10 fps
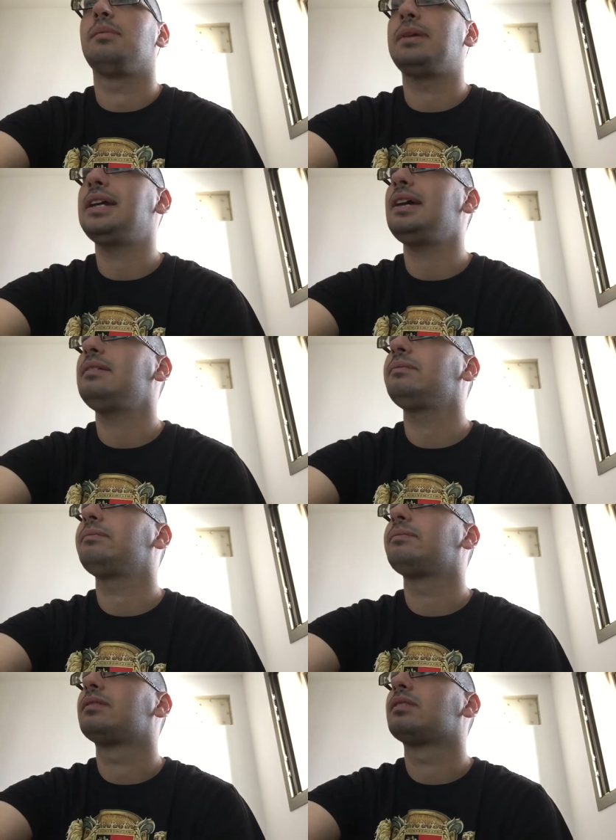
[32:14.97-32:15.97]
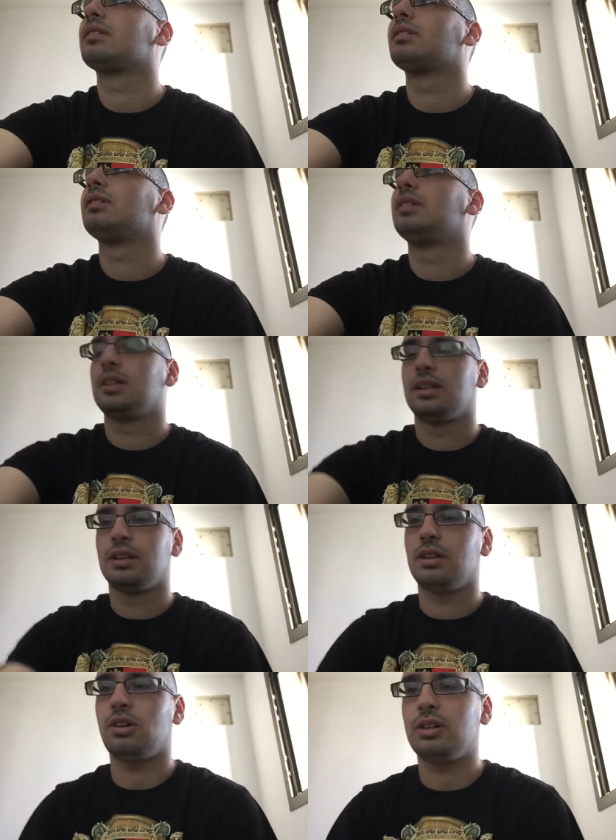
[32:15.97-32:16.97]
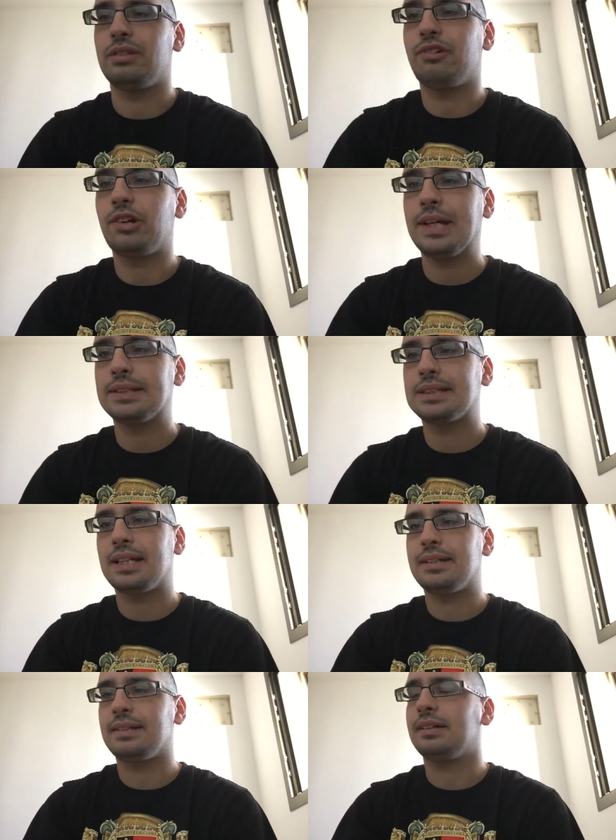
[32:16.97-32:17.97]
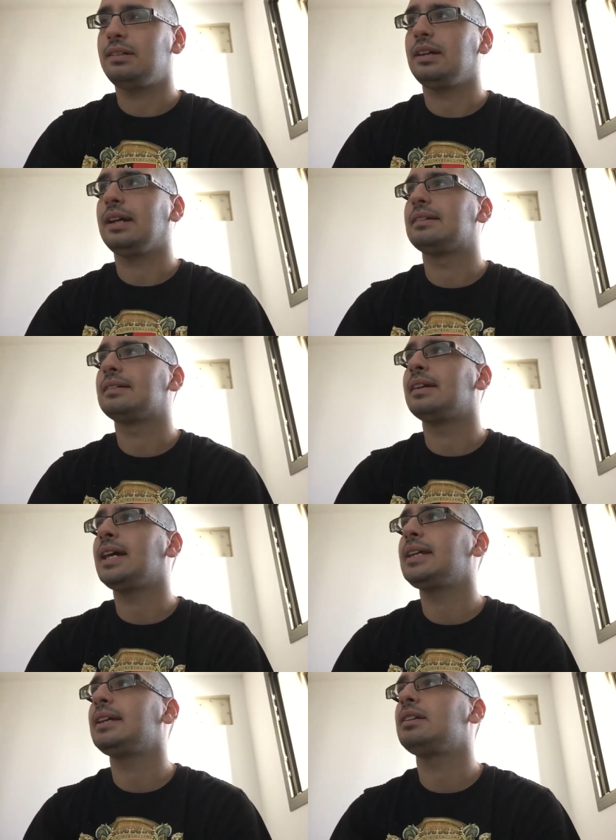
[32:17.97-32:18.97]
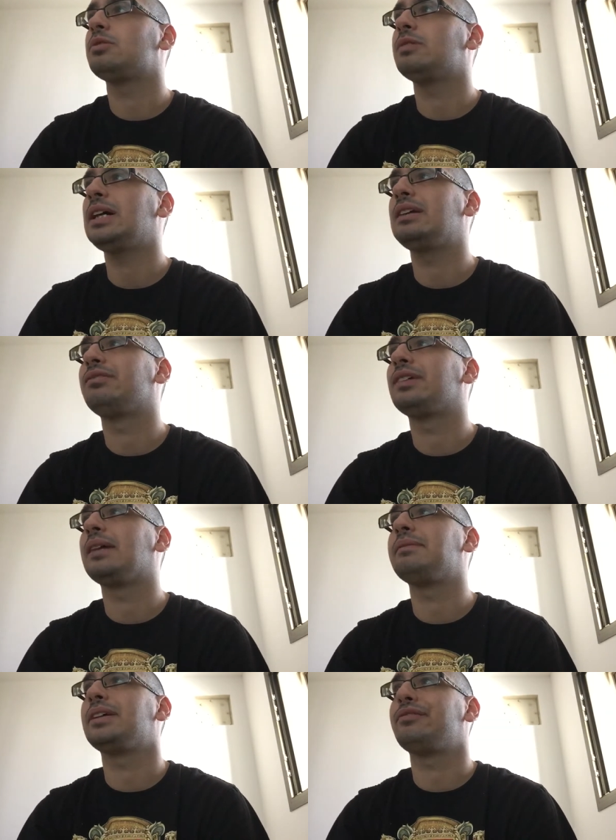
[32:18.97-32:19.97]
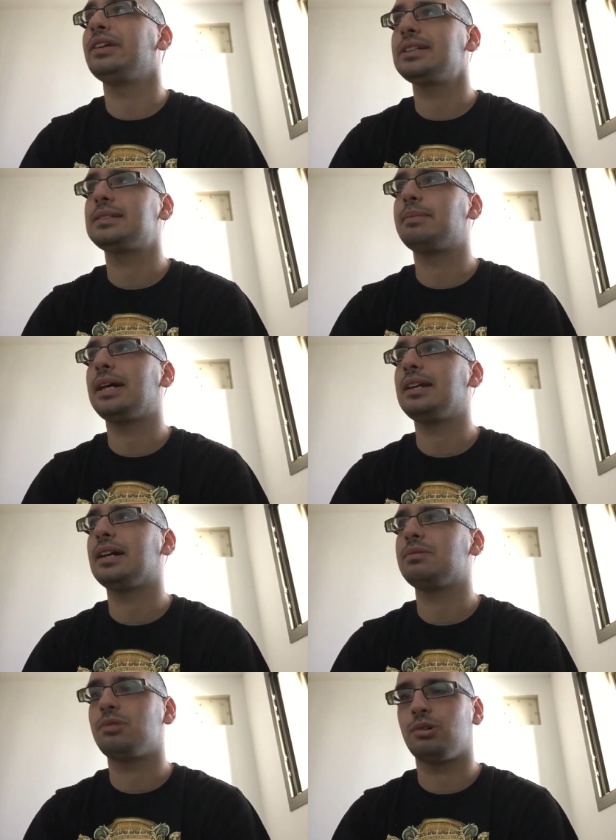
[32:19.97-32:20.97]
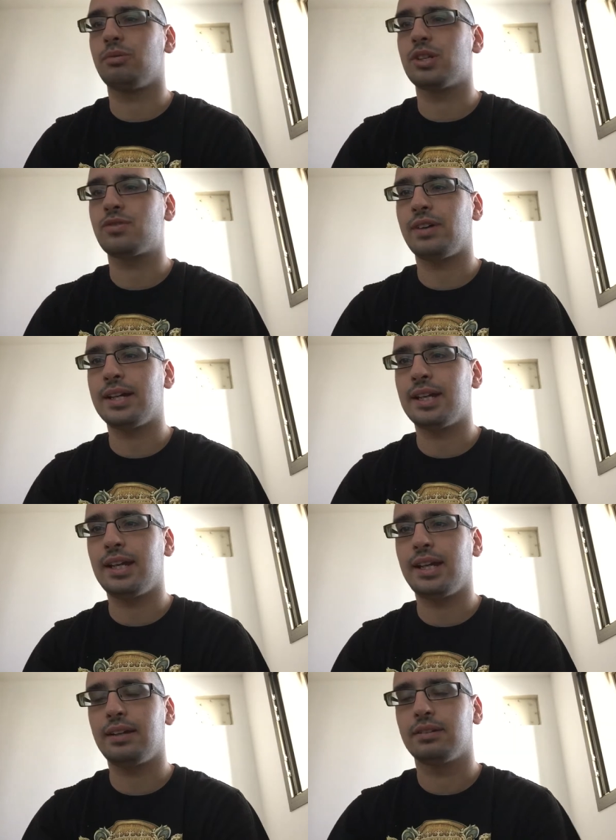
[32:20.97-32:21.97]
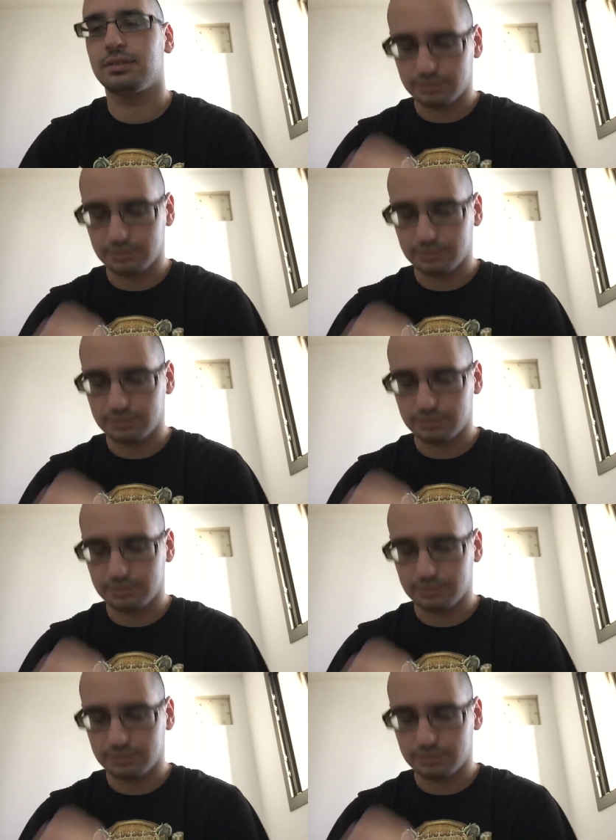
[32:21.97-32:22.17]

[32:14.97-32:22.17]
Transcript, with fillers: but then, only four years later, in 1912, came the First Balkan War, which finally